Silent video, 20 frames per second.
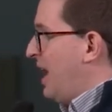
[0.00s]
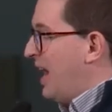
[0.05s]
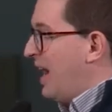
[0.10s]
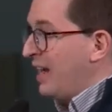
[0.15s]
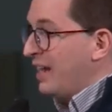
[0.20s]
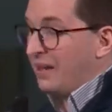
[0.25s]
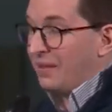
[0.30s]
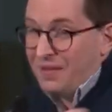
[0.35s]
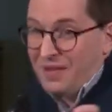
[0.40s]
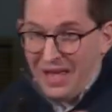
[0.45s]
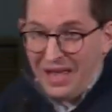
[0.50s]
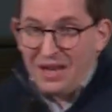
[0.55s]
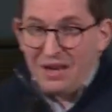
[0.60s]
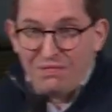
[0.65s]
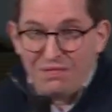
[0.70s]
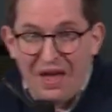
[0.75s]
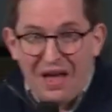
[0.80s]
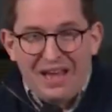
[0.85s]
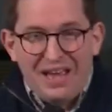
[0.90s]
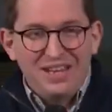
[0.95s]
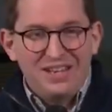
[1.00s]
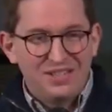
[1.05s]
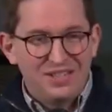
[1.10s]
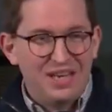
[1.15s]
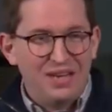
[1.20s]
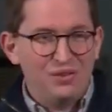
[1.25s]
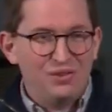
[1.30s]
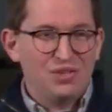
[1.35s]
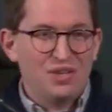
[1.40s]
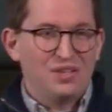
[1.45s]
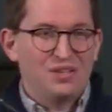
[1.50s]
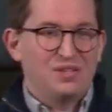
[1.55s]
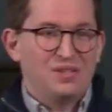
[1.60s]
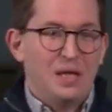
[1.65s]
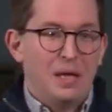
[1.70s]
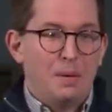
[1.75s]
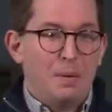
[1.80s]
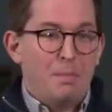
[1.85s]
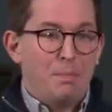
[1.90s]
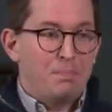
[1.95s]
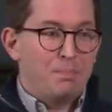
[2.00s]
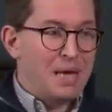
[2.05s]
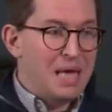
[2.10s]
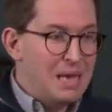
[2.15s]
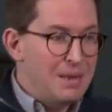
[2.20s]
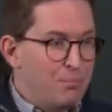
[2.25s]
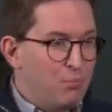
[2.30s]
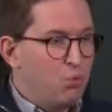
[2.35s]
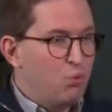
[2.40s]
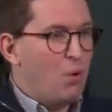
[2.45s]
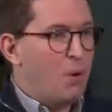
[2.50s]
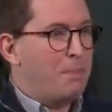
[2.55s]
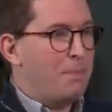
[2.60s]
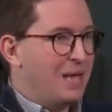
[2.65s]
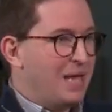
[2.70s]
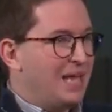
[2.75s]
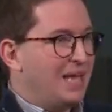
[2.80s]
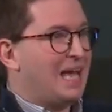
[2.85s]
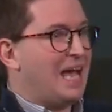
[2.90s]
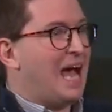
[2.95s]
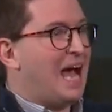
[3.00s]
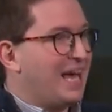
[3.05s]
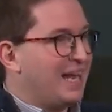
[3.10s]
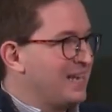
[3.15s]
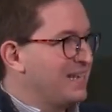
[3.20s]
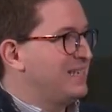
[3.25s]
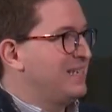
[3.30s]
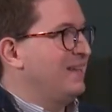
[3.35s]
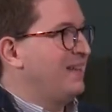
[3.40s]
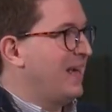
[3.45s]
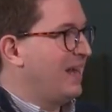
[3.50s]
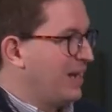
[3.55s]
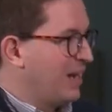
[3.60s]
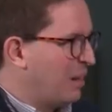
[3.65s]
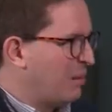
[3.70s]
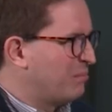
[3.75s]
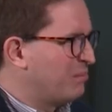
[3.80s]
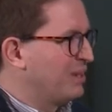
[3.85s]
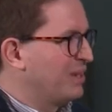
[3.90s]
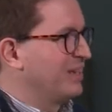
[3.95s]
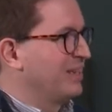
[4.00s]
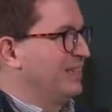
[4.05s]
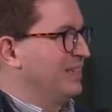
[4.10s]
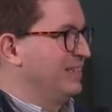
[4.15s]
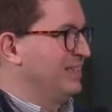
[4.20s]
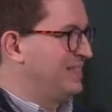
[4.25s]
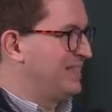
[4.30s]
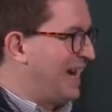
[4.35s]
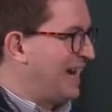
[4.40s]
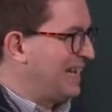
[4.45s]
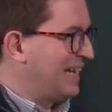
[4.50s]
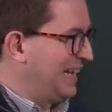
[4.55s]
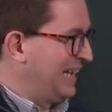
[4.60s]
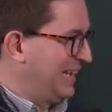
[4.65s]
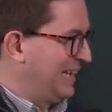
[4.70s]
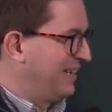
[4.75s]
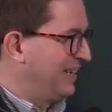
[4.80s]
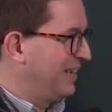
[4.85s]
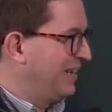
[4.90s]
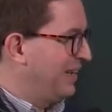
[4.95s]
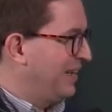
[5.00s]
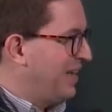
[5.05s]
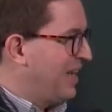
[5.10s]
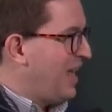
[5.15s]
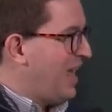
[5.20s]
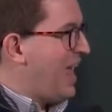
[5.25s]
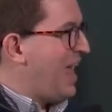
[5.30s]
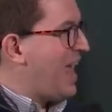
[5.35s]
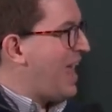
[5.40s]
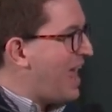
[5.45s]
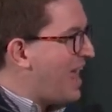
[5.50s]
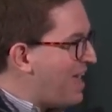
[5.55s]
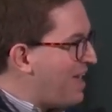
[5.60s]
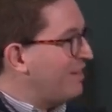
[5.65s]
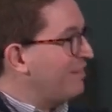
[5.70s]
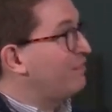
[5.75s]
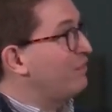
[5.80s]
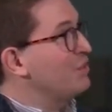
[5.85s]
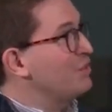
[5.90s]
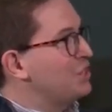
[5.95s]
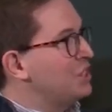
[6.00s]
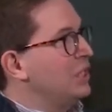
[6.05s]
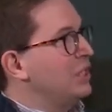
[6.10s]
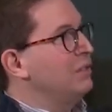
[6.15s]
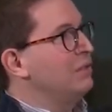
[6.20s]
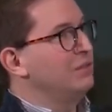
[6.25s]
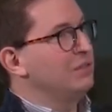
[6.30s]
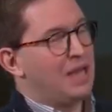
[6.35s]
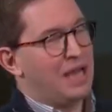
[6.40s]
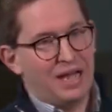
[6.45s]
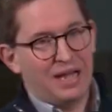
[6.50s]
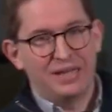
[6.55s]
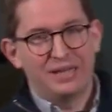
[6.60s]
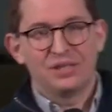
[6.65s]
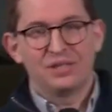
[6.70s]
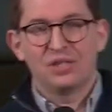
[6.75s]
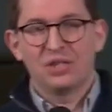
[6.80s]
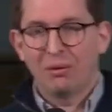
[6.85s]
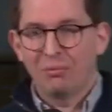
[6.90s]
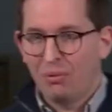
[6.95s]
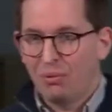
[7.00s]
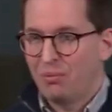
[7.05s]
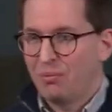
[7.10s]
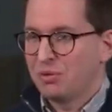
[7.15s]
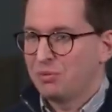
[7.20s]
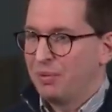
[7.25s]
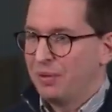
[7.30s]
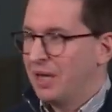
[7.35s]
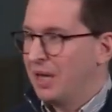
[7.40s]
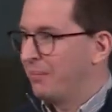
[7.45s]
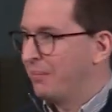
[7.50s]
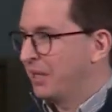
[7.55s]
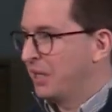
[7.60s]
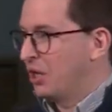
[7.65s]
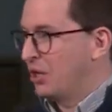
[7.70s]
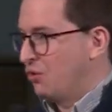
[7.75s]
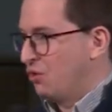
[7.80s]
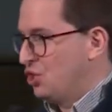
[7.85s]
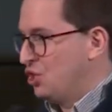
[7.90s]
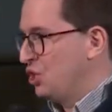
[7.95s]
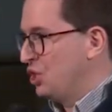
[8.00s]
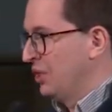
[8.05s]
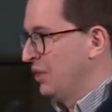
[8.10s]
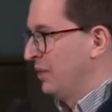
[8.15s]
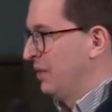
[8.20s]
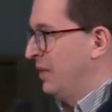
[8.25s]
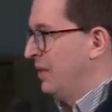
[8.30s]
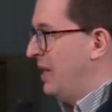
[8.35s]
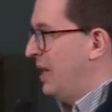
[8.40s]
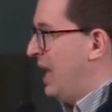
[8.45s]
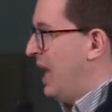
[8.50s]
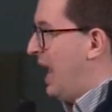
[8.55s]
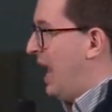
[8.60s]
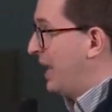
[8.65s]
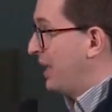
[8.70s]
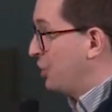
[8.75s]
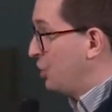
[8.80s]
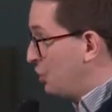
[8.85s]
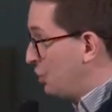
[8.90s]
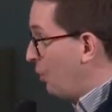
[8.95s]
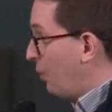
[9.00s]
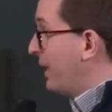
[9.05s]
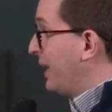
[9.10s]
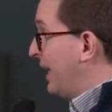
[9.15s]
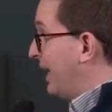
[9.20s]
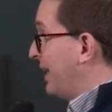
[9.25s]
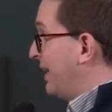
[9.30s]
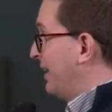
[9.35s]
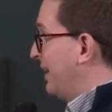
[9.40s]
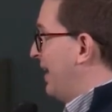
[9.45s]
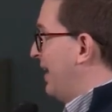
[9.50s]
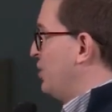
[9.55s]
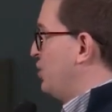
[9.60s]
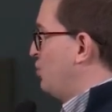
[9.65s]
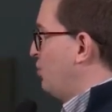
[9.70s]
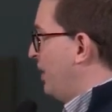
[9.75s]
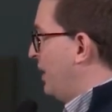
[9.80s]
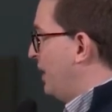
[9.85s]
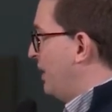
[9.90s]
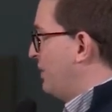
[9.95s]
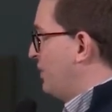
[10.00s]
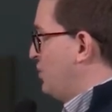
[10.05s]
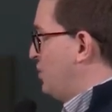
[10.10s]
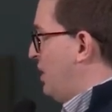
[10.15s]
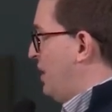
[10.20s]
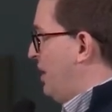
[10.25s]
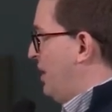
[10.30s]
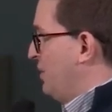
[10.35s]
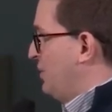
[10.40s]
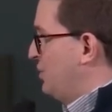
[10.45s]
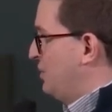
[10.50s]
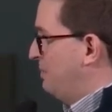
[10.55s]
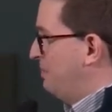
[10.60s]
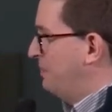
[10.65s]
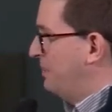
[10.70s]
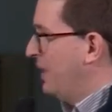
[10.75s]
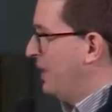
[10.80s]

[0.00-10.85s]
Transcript: And at the end of that, it tells us that people were being added to their number daily. Every single day, someone was becoming a Christian and joining and joining the church.